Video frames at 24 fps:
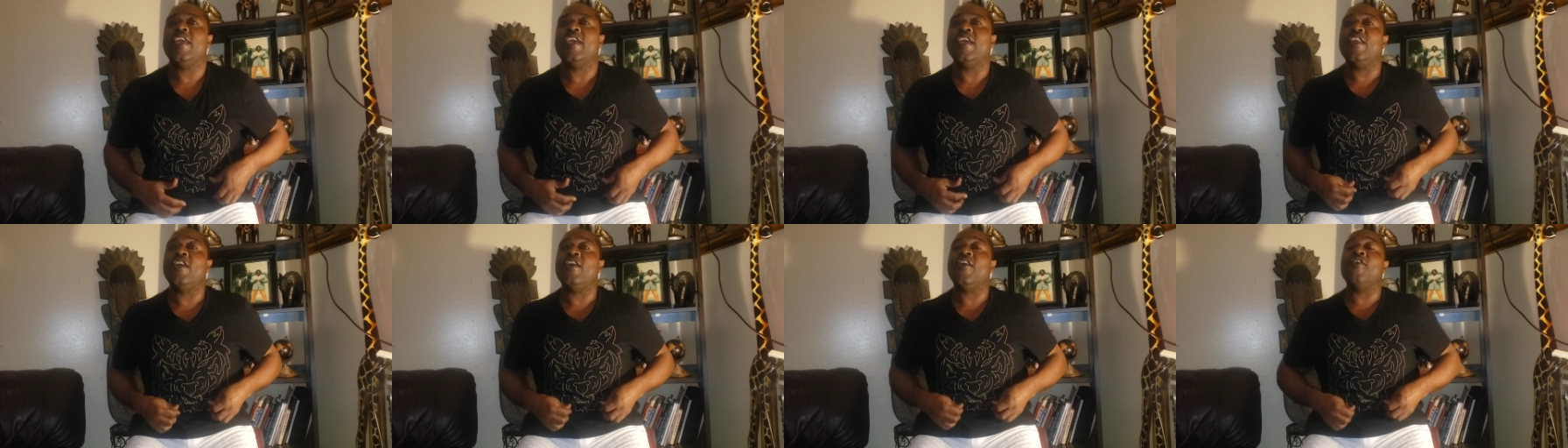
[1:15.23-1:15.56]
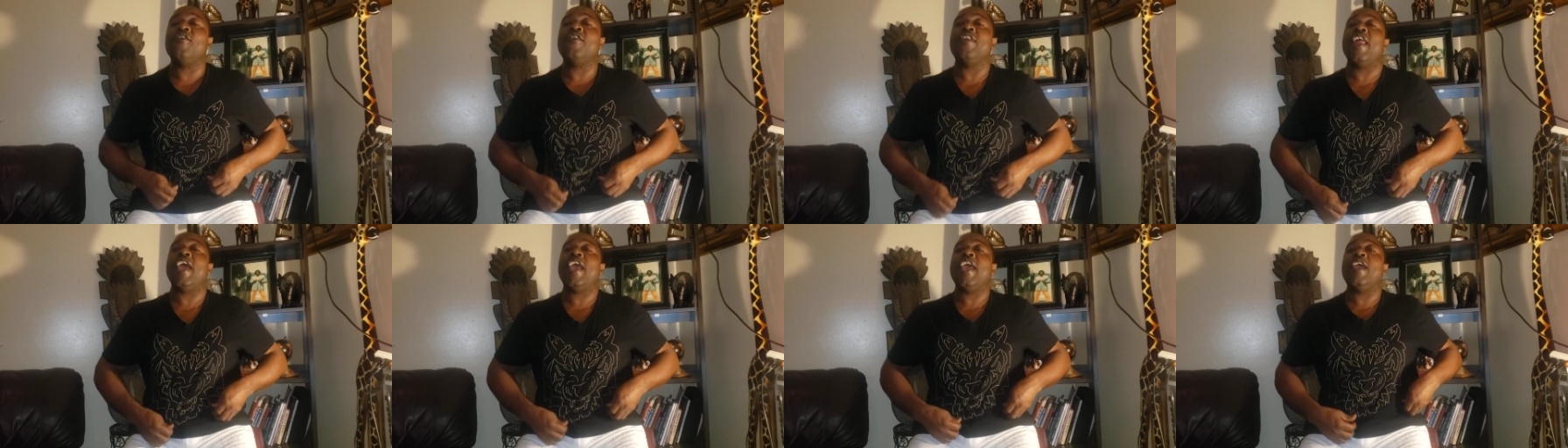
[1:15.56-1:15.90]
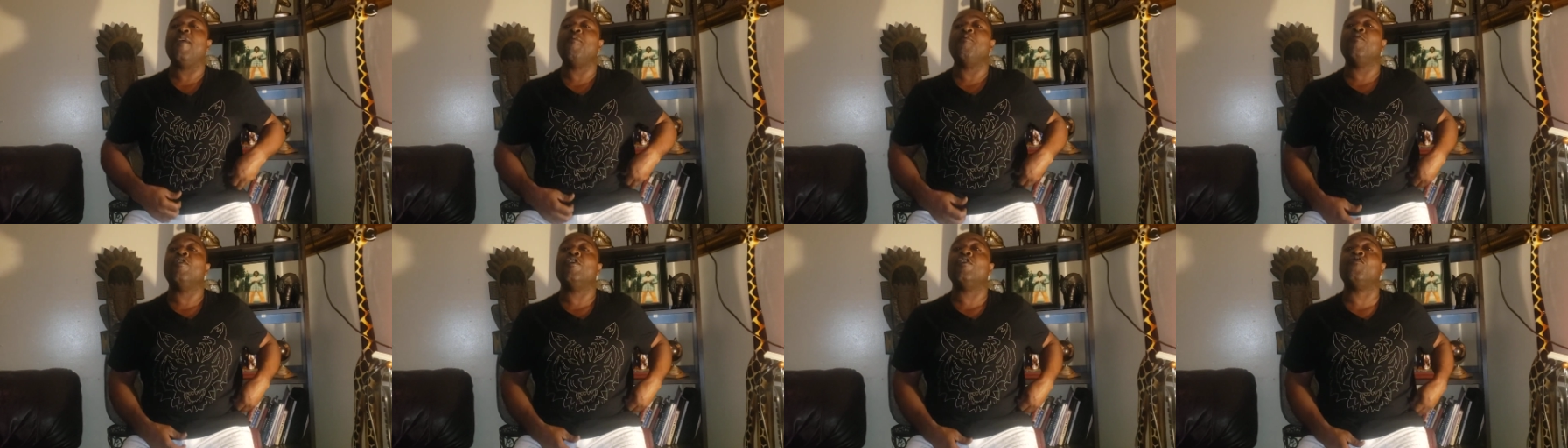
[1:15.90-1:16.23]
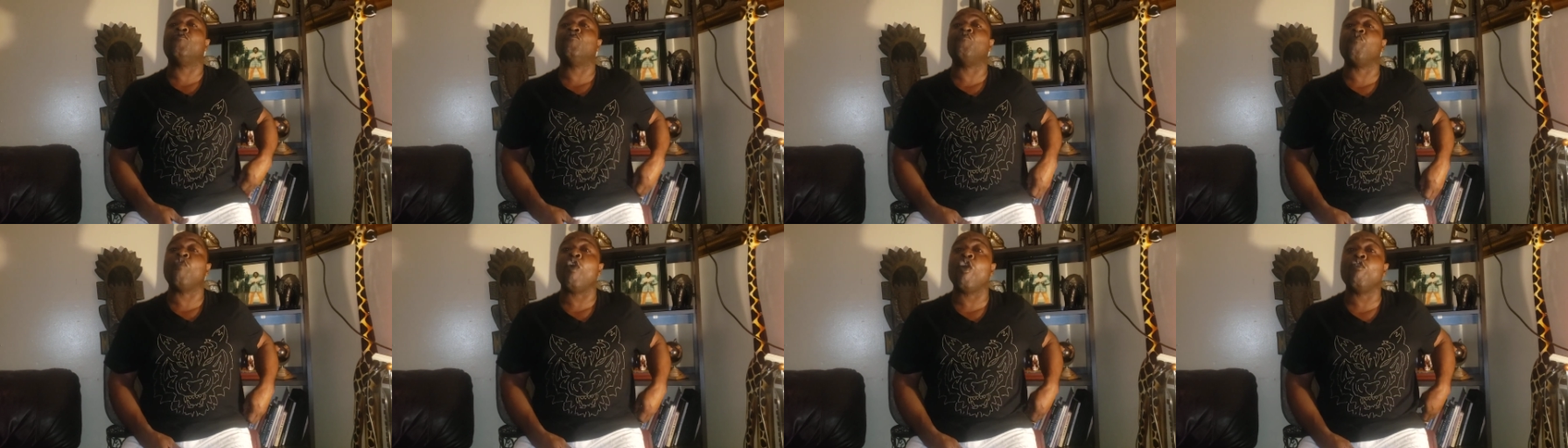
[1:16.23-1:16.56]
and her name
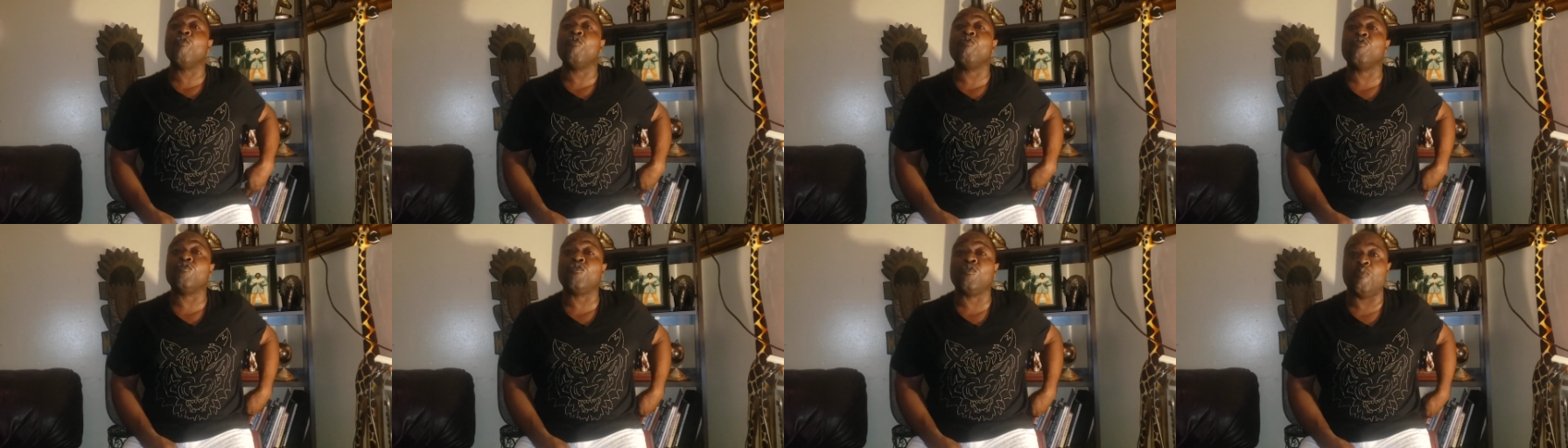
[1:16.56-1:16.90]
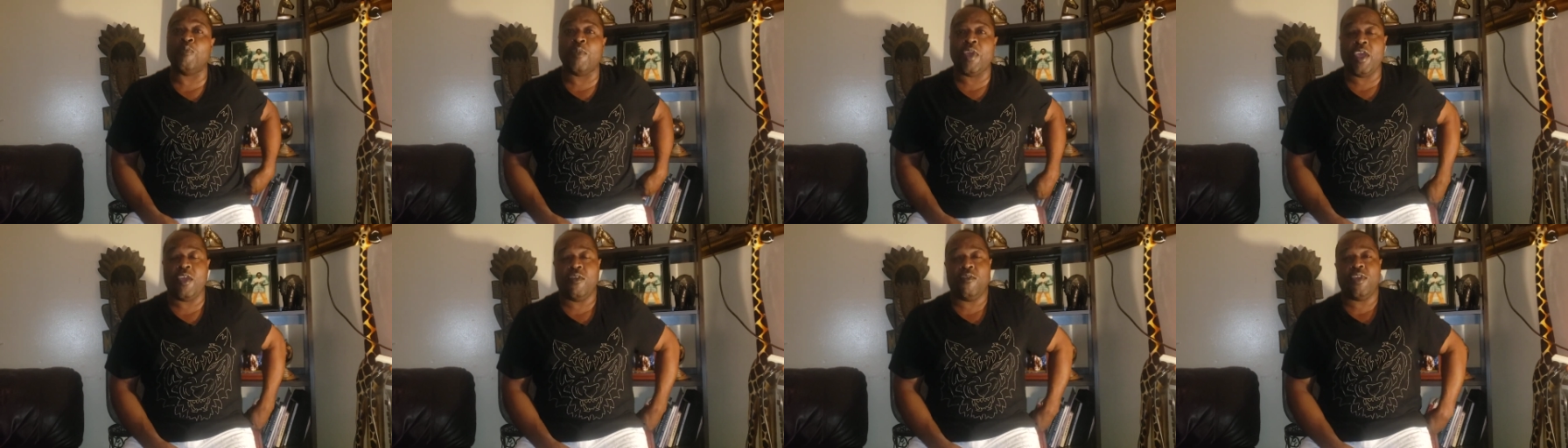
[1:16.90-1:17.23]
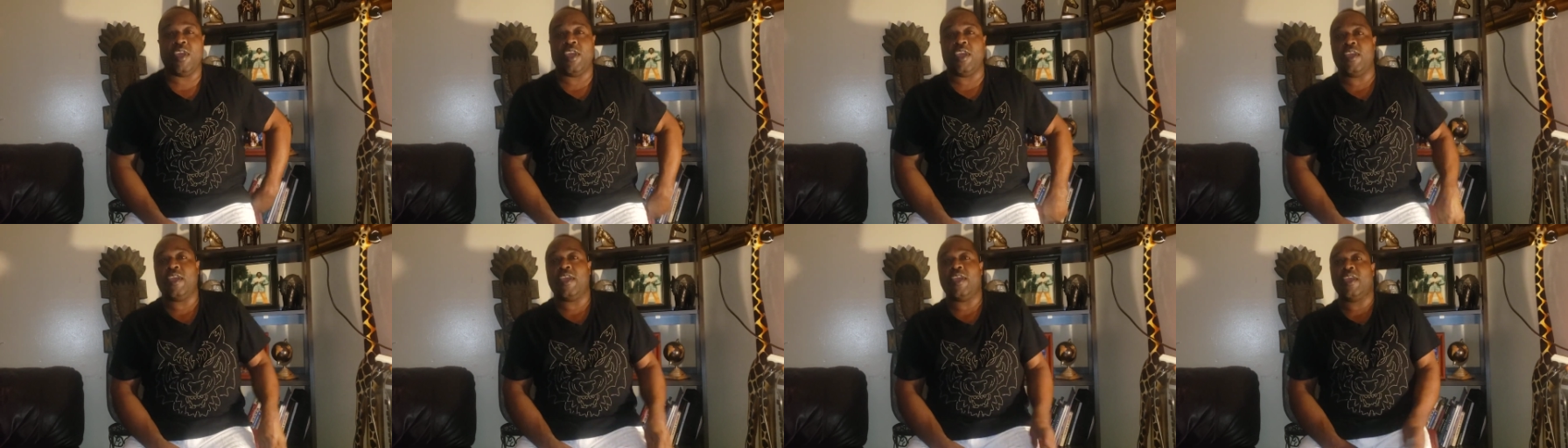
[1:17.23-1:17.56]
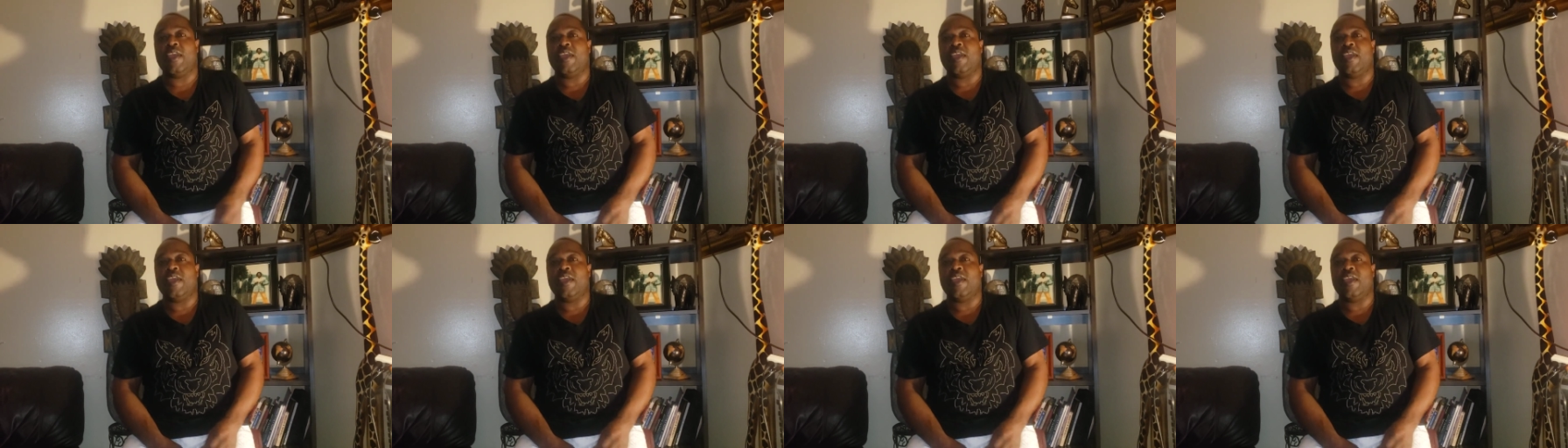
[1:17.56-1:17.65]
was Rosemary.